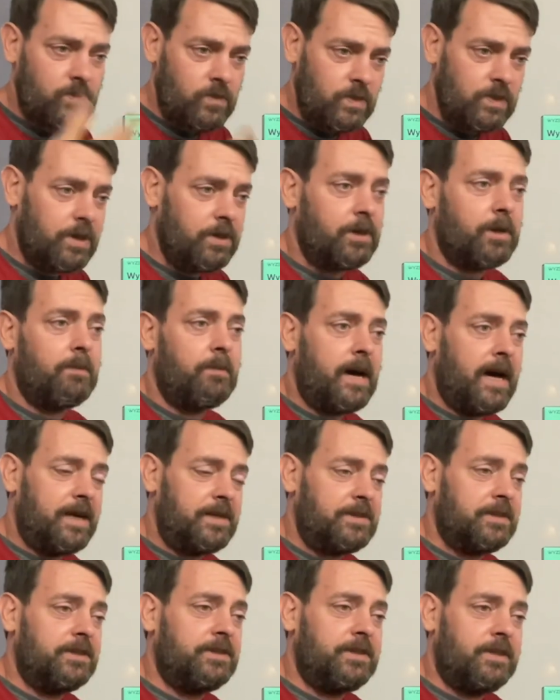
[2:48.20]
You can buy a
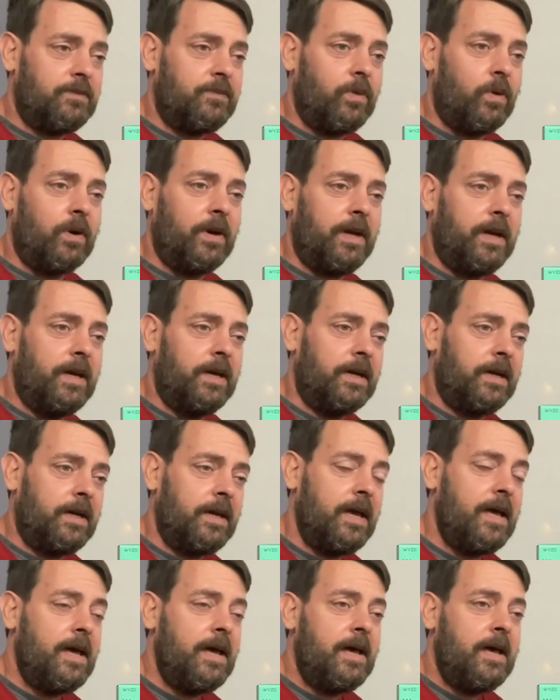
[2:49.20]
64 gig.
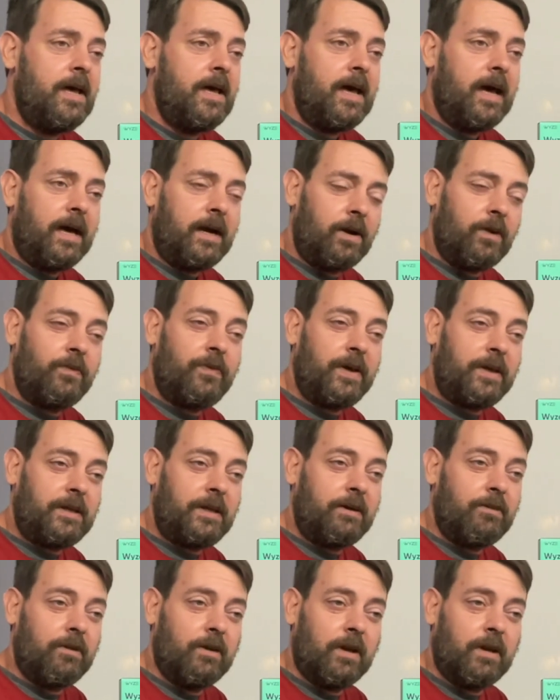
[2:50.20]
I don't think
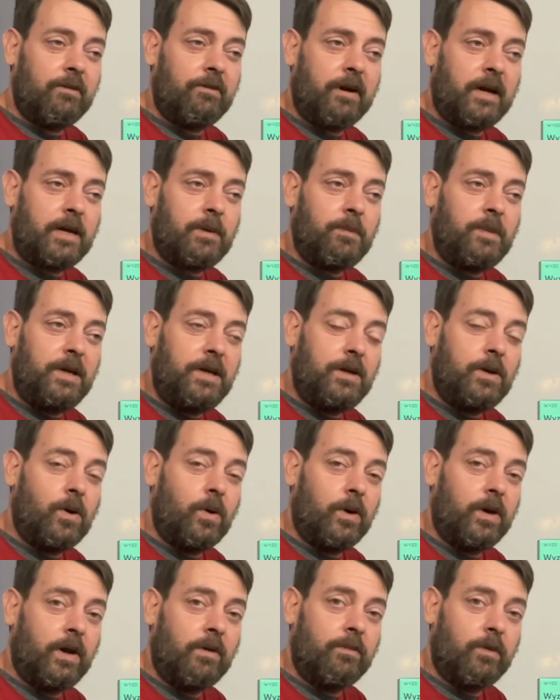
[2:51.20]
they really recommend you
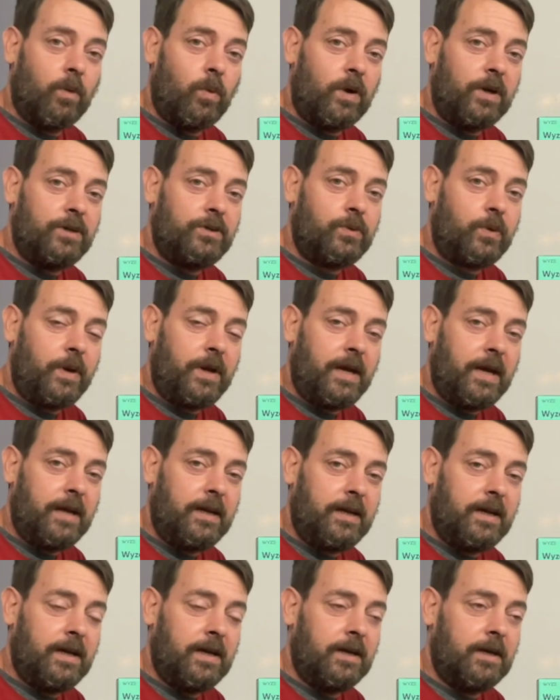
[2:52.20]
going over
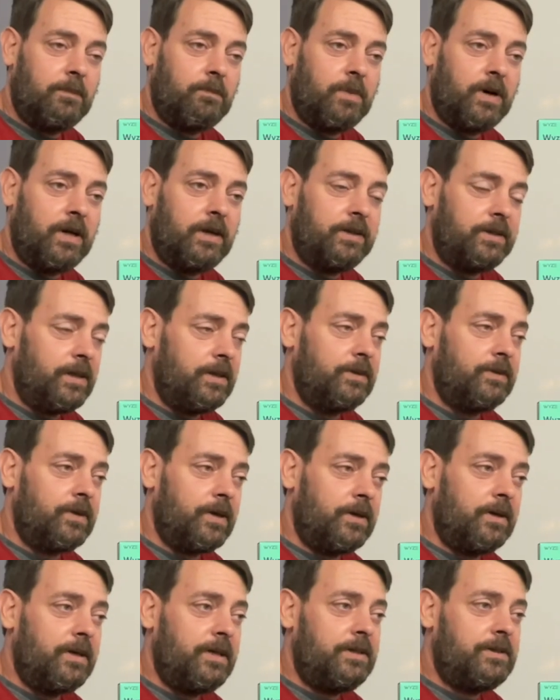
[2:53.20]
128 gig, but the
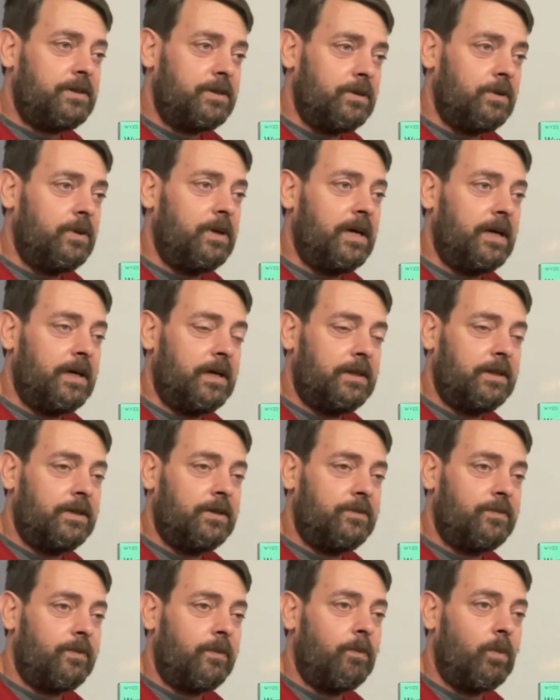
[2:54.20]
32 gig
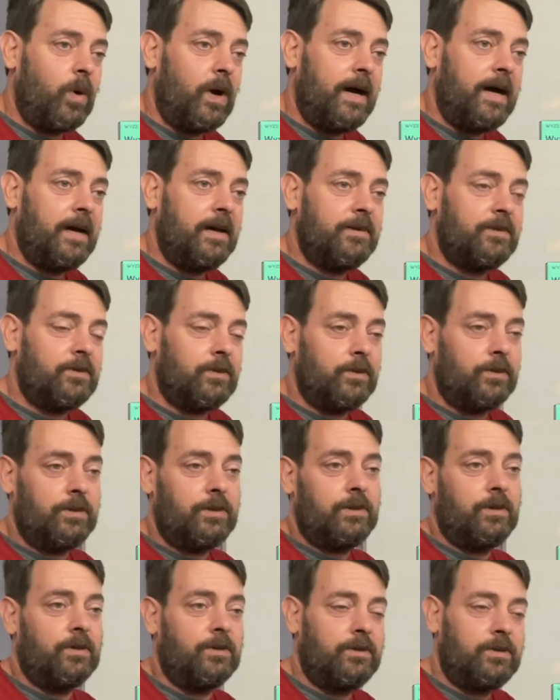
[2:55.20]
that's from Wyze,
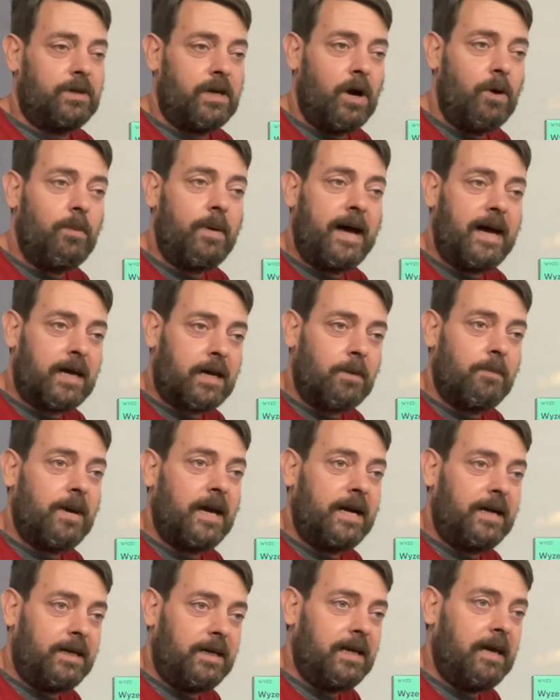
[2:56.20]
it'll go back
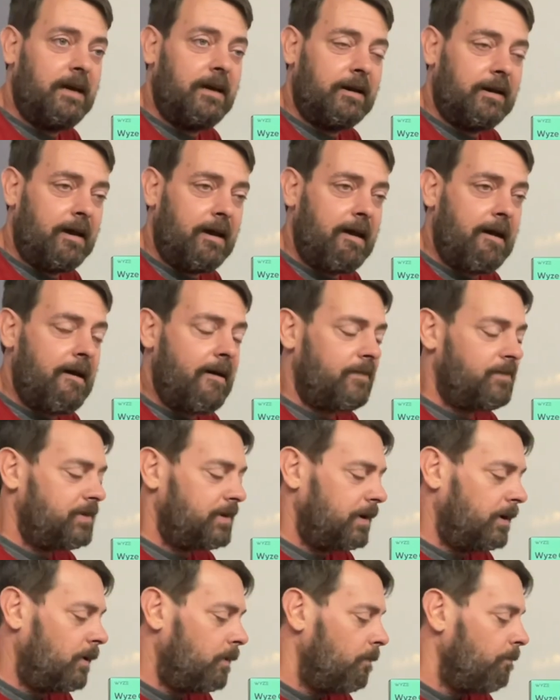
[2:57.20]
about 1.5 days.
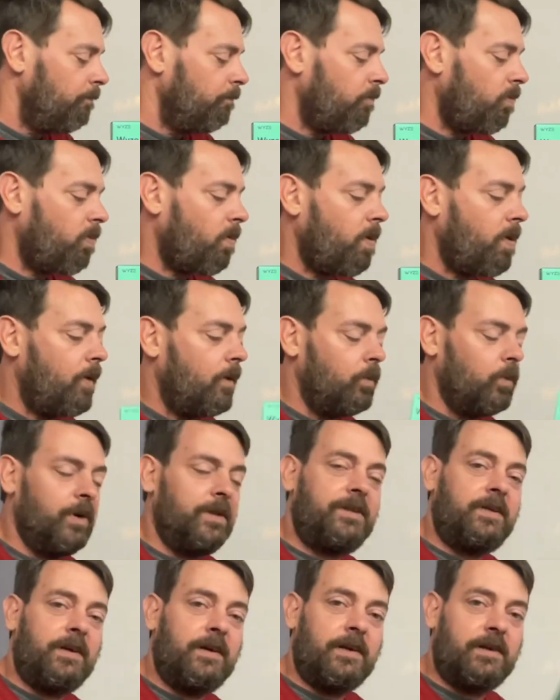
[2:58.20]
So
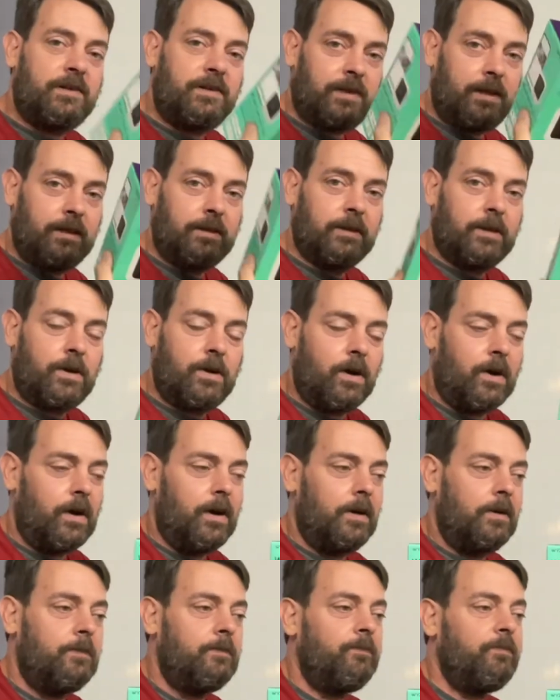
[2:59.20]
with this and the
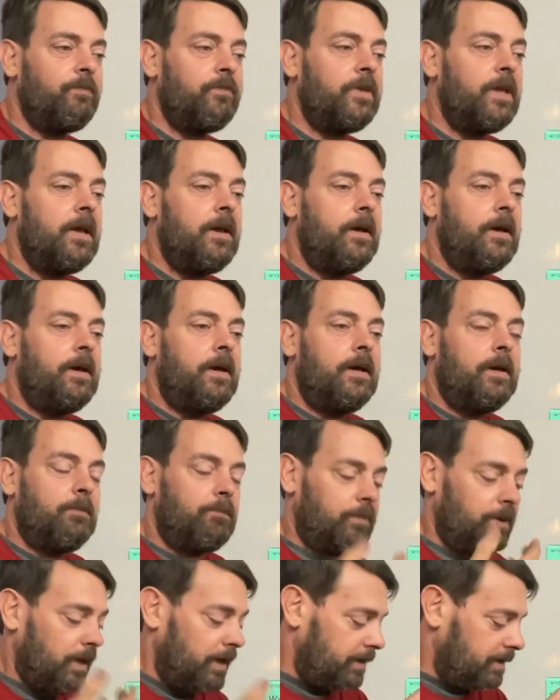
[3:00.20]
card
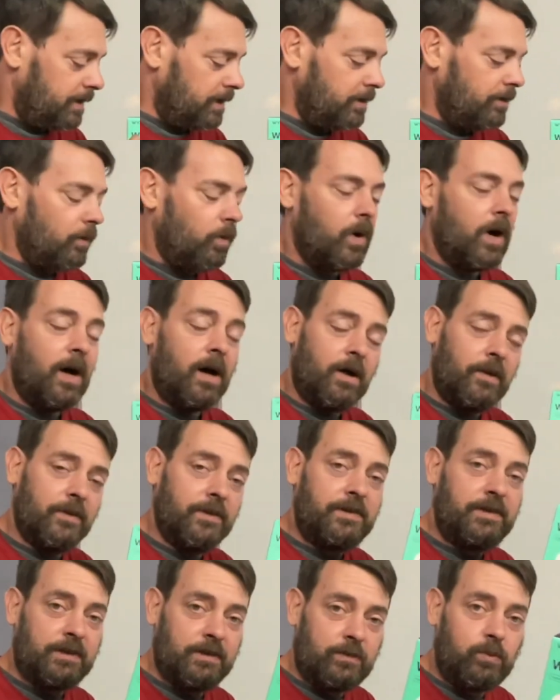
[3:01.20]
plugged into the wall, this is